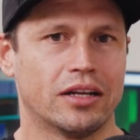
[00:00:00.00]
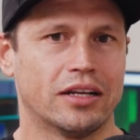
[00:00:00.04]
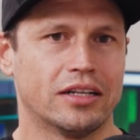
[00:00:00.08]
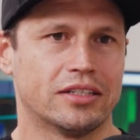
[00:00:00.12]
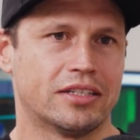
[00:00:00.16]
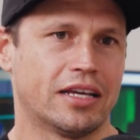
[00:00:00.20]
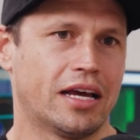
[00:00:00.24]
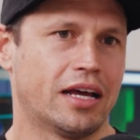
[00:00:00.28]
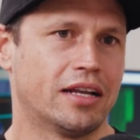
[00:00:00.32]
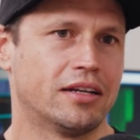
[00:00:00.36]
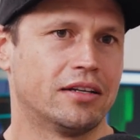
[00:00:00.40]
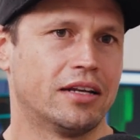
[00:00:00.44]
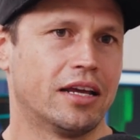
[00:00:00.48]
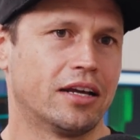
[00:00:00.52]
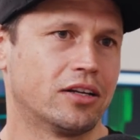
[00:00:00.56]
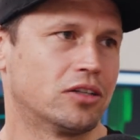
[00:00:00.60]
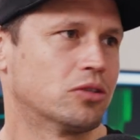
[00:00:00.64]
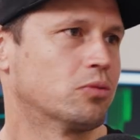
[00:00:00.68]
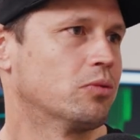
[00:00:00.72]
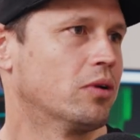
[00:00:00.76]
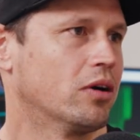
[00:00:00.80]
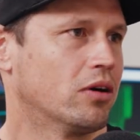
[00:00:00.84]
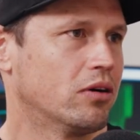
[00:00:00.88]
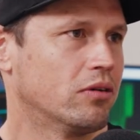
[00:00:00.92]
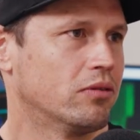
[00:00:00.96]
It's at
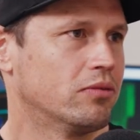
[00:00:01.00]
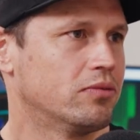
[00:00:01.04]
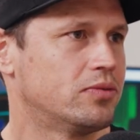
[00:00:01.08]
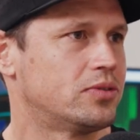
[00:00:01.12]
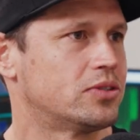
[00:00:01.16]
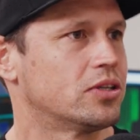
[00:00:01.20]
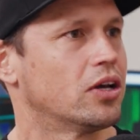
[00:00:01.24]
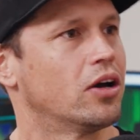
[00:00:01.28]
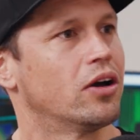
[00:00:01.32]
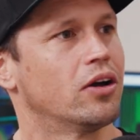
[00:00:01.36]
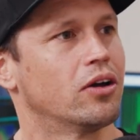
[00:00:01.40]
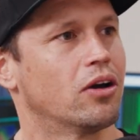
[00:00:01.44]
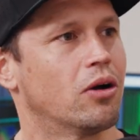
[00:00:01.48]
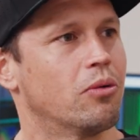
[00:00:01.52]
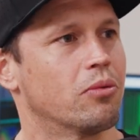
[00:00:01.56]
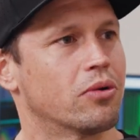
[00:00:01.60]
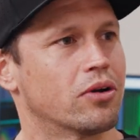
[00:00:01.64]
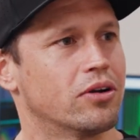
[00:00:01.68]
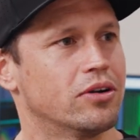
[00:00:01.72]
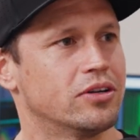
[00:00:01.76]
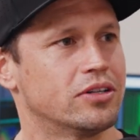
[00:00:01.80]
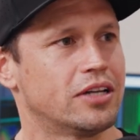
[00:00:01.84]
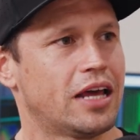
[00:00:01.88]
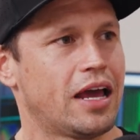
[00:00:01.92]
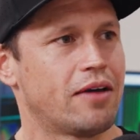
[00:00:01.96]
-12, so I
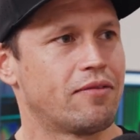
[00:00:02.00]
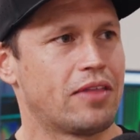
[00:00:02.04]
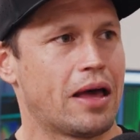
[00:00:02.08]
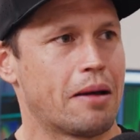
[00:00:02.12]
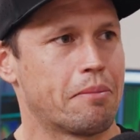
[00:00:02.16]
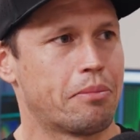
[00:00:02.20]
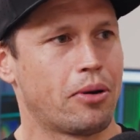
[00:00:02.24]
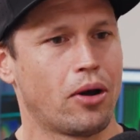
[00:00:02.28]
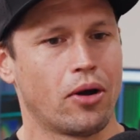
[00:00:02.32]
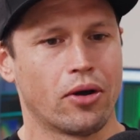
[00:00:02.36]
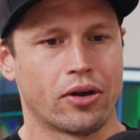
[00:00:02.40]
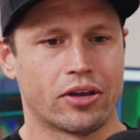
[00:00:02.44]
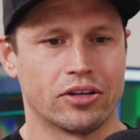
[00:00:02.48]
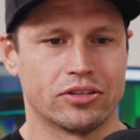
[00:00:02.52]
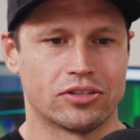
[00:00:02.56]
wanted it to have that poke.